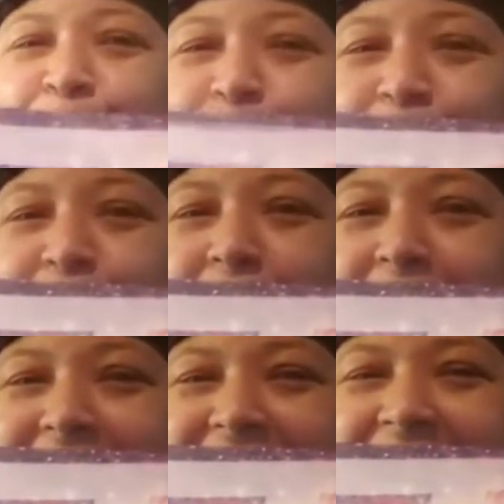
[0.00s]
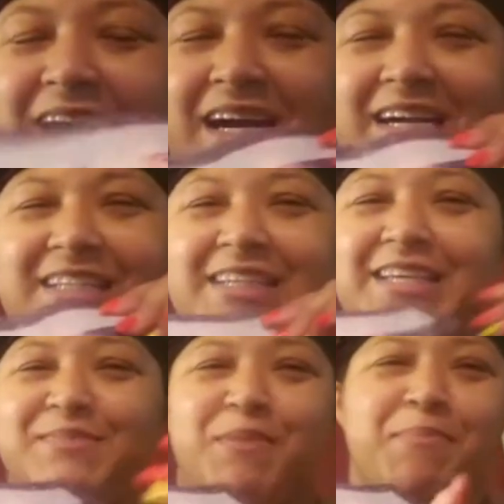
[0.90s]
printed my design.
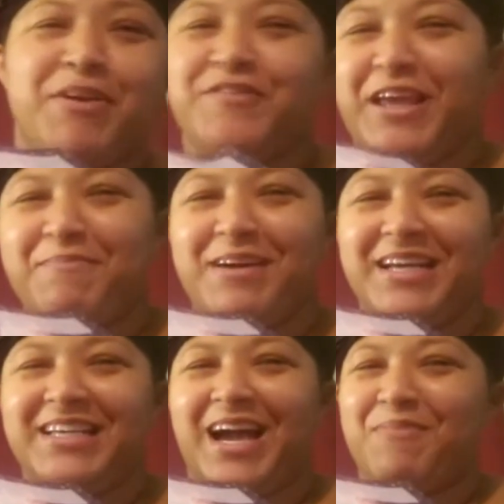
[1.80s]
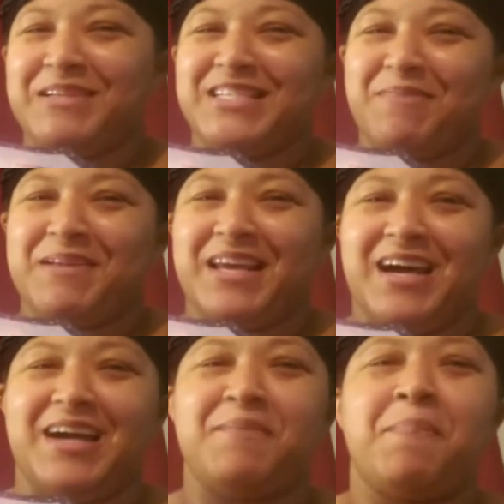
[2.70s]
It's my birthday month. I'm a
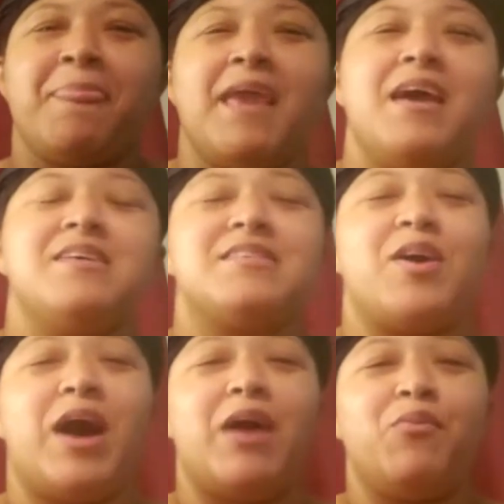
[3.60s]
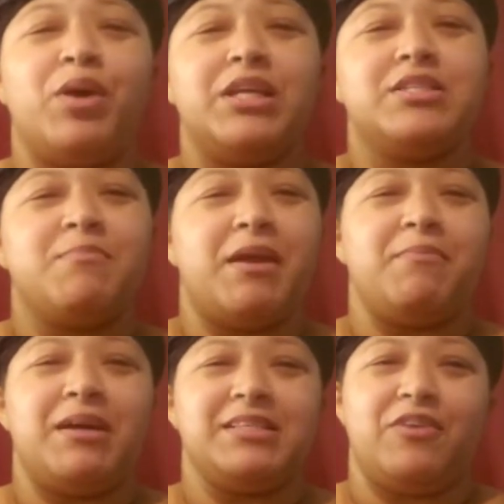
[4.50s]
Gemini. So I wanted to make
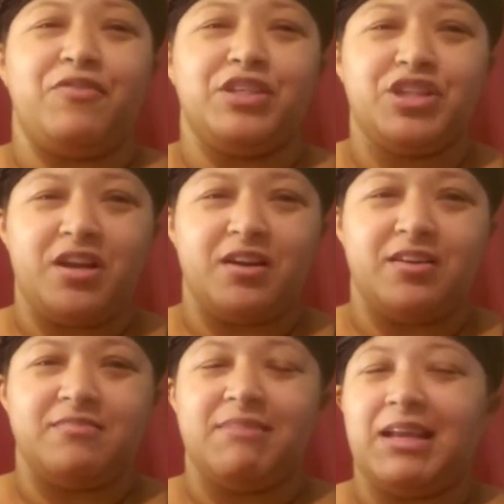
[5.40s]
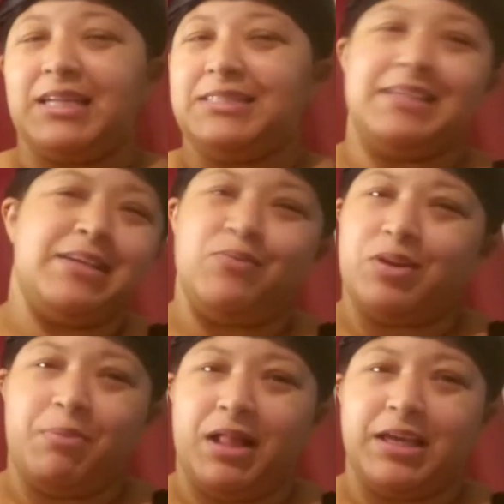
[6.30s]
myself a shirt, and I didn't want a
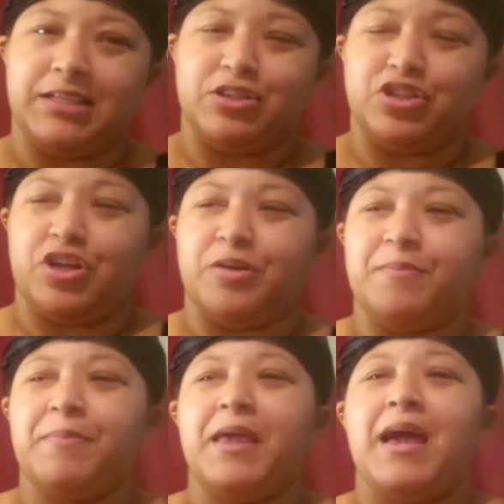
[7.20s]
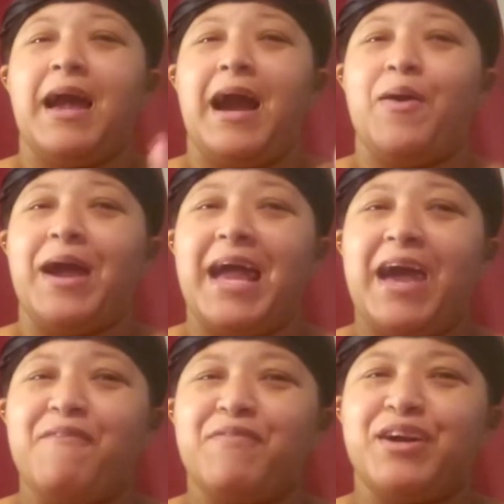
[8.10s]
polyester shirt.
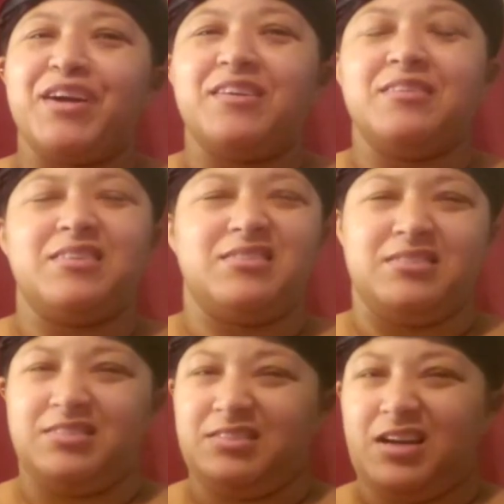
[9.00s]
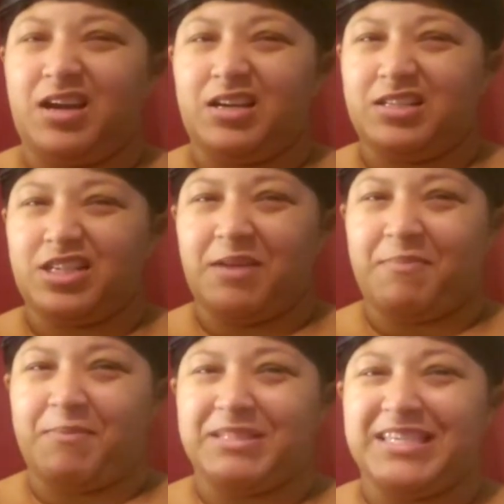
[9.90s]
However, I didn't check
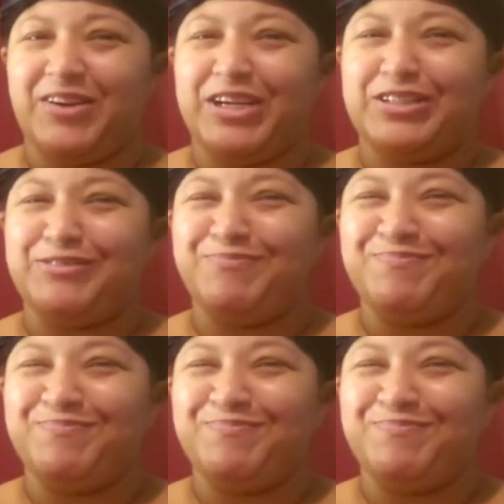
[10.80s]
my material